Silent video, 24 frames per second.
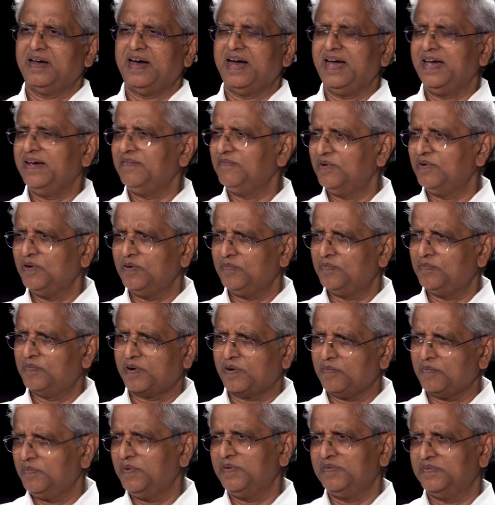I have no
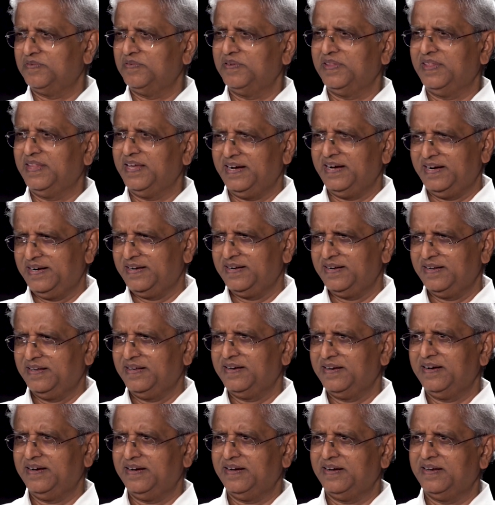problems with that,
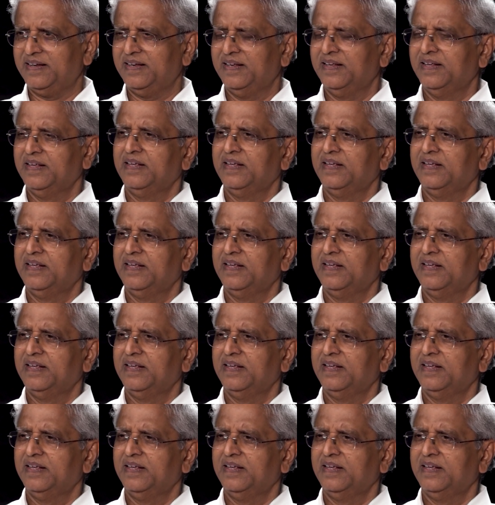right?